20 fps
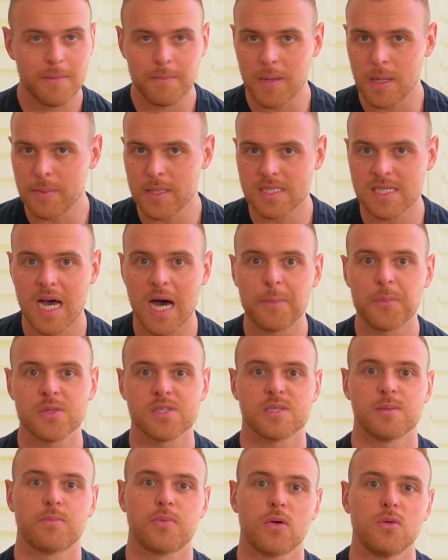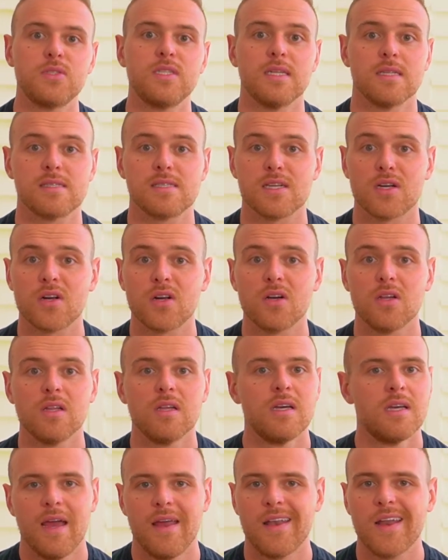maybe top with some protein
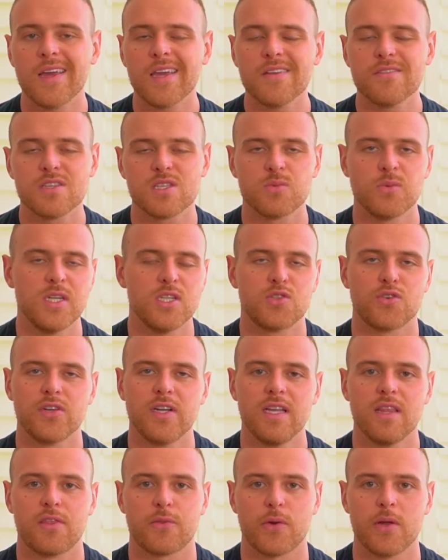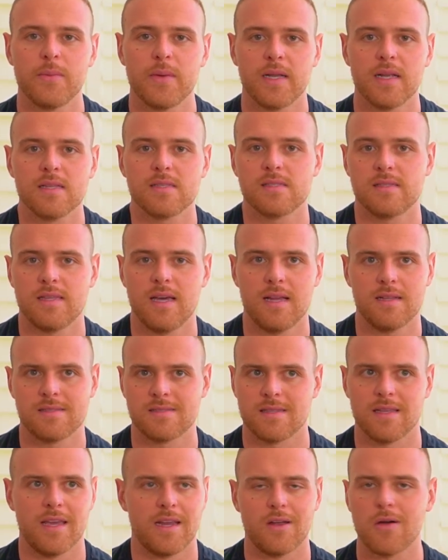cereal, and now you have a sweet treat in three minutes
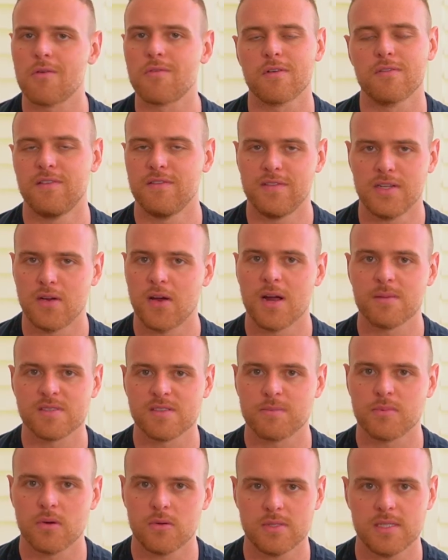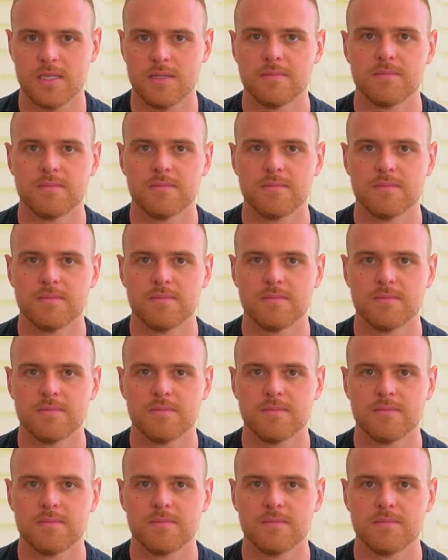that's like over fifty grams of protein.